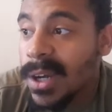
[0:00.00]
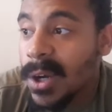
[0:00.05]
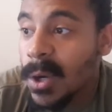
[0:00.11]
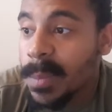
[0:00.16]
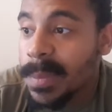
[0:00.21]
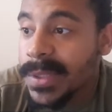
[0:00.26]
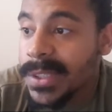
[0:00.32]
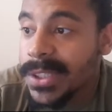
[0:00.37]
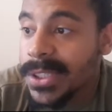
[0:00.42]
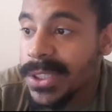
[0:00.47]

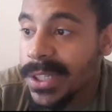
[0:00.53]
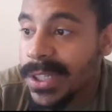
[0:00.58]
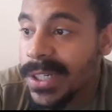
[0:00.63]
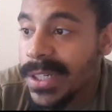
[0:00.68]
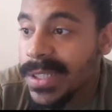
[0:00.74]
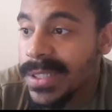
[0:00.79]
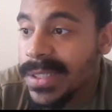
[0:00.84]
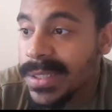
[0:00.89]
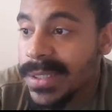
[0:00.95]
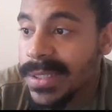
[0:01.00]
Open
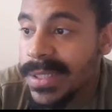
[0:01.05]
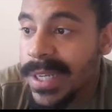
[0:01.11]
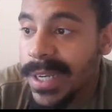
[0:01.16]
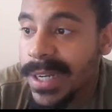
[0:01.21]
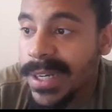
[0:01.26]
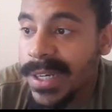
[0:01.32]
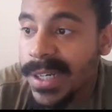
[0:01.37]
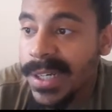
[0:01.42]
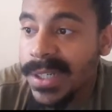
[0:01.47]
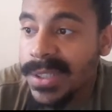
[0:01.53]
shirts,
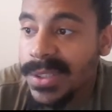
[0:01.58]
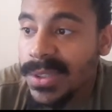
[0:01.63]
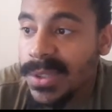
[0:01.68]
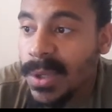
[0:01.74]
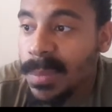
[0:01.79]
tears,